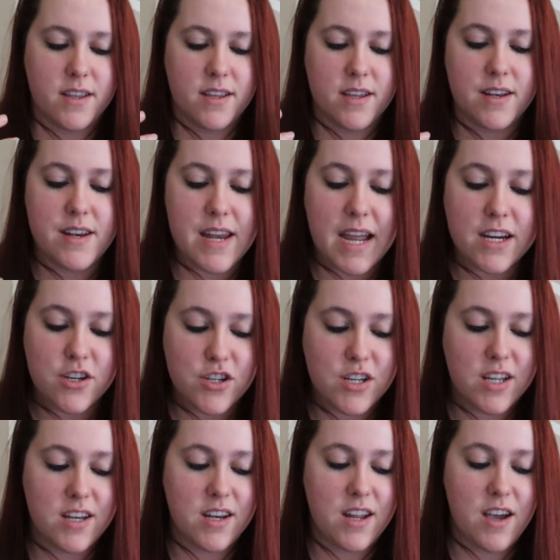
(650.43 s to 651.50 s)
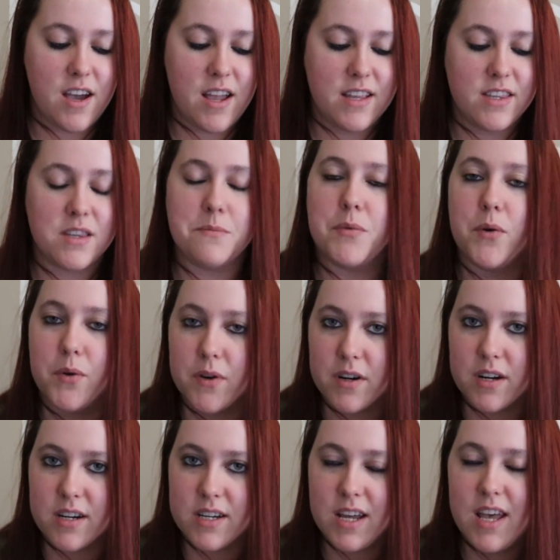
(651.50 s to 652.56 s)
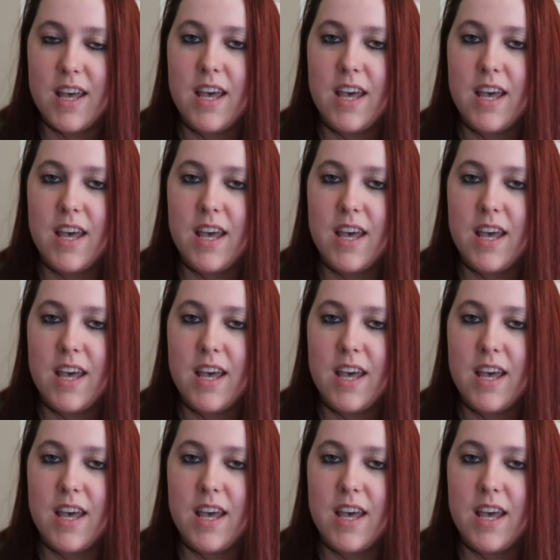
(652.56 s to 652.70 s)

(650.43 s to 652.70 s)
connection and support